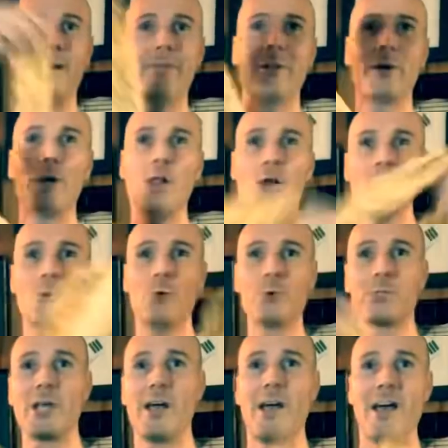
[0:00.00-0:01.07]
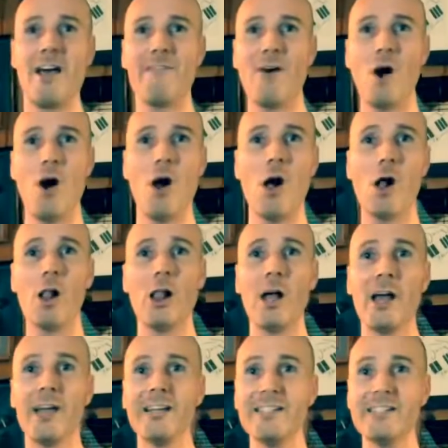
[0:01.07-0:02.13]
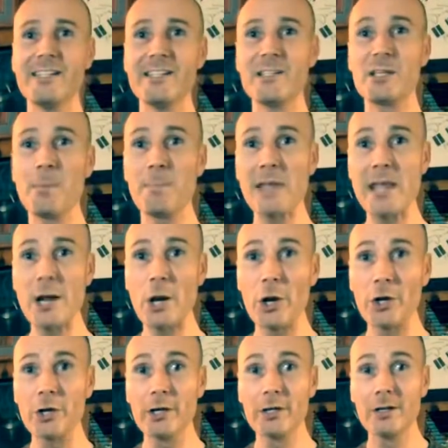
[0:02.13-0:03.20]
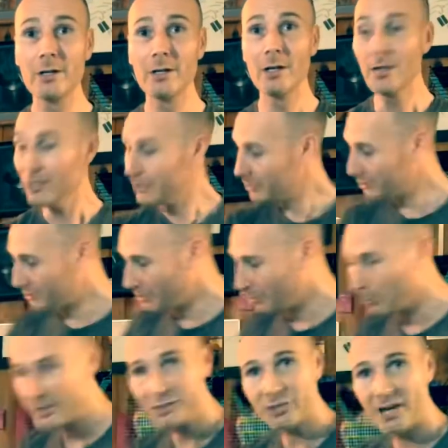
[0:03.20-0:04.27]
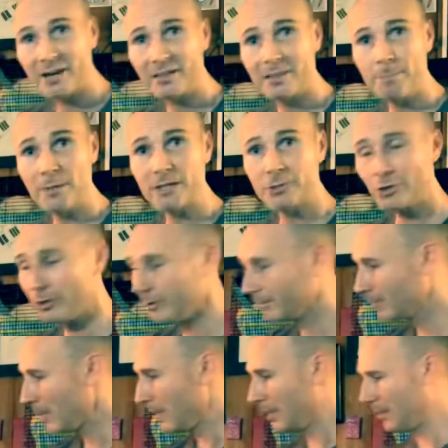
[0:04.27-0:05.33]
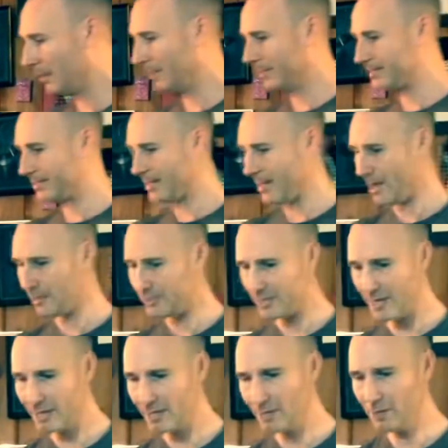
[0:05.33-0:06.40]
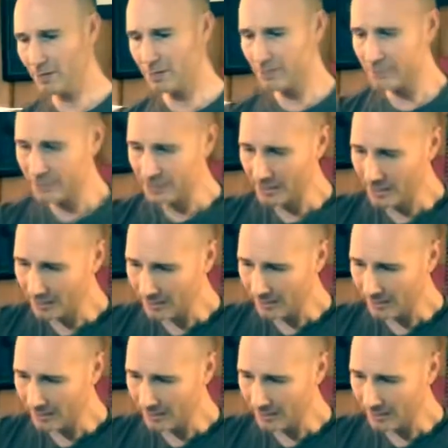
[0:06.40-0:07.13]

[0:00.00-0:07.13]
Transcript: And the clothes have all disappeared. Should we check the picture? Let's see how Santa looks.